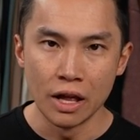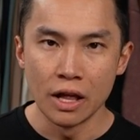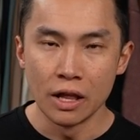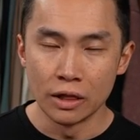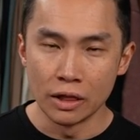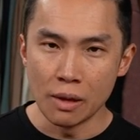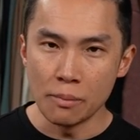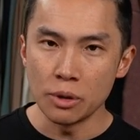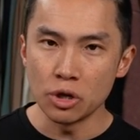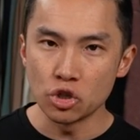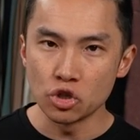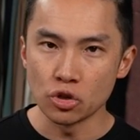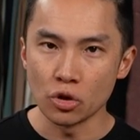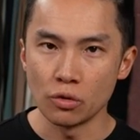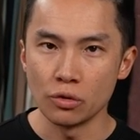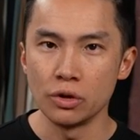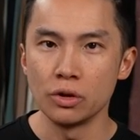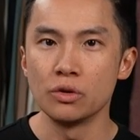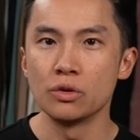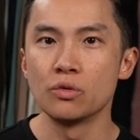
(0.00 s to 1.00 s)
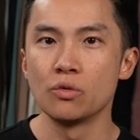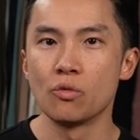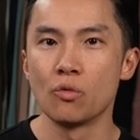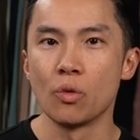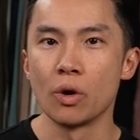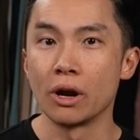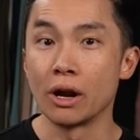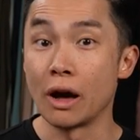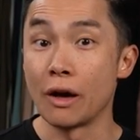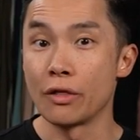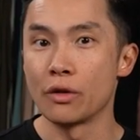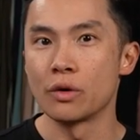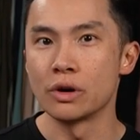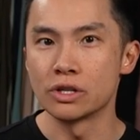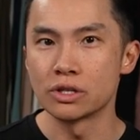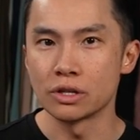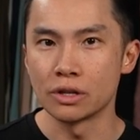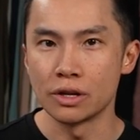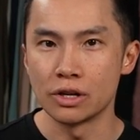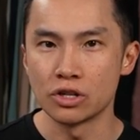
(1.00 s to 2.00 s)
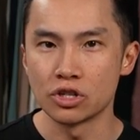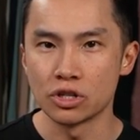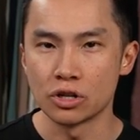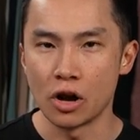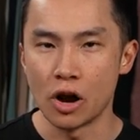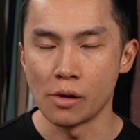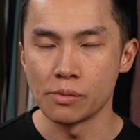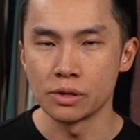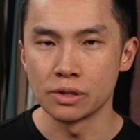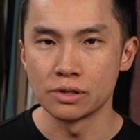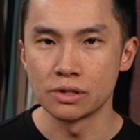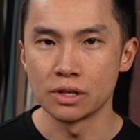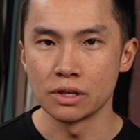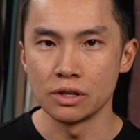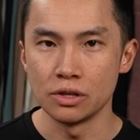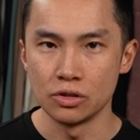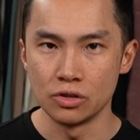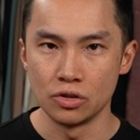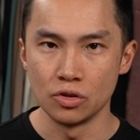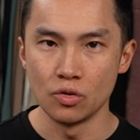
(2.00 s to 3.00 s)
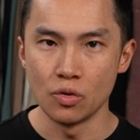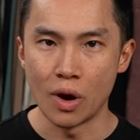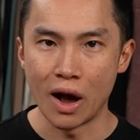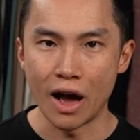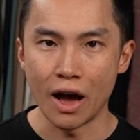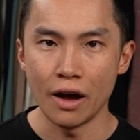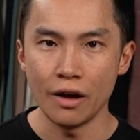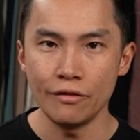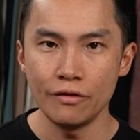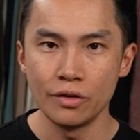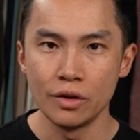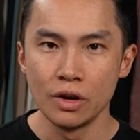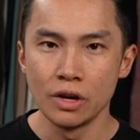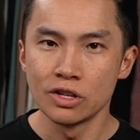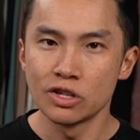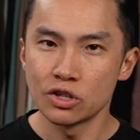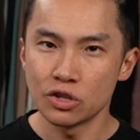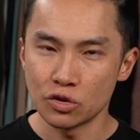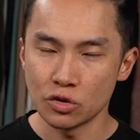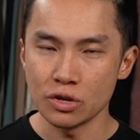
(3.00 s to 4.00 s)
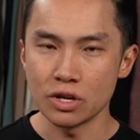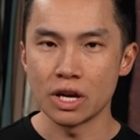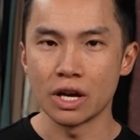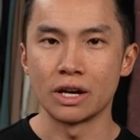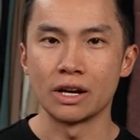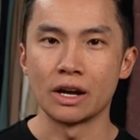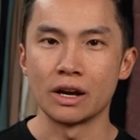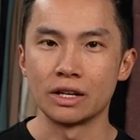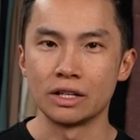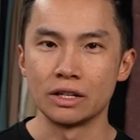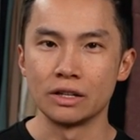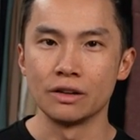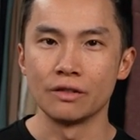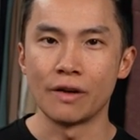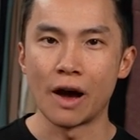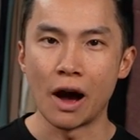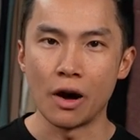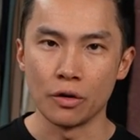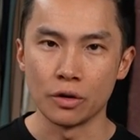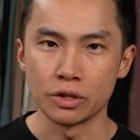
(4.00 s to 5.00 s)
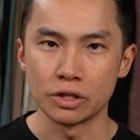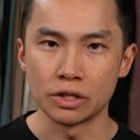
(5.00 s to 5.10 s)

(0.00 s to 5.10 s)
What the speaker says: Let me show you what other insulation options that you do have, just so you get an idea of how it's